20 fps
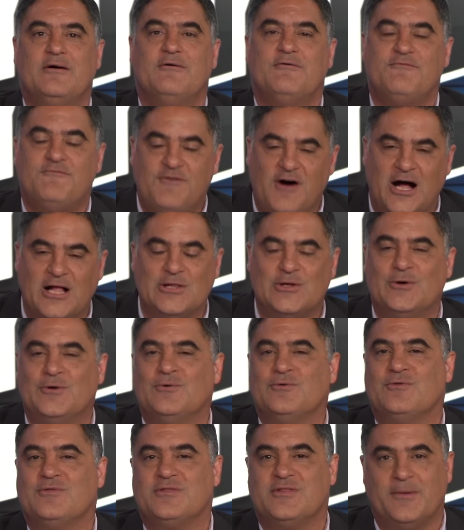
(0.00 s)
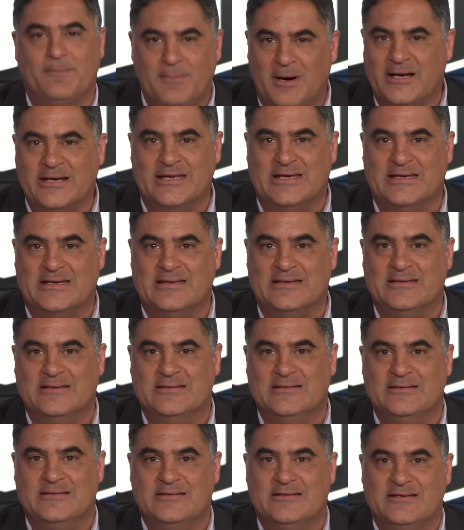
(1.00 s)
Follow the money
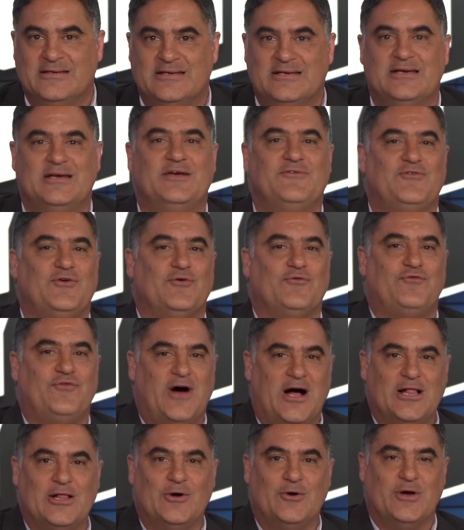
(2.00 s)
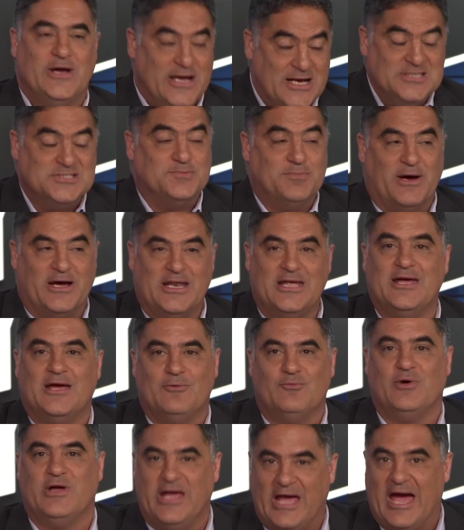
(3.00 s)
if you follow his money,
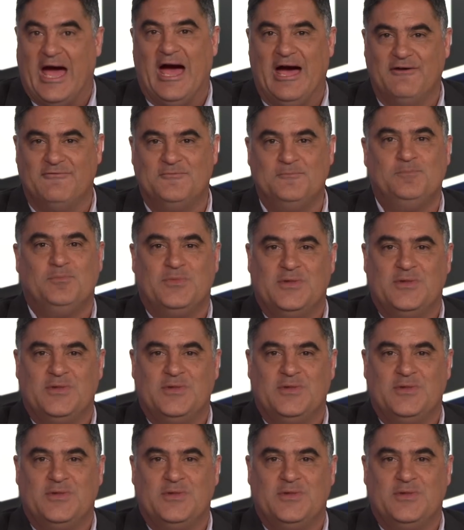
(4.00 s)
and we have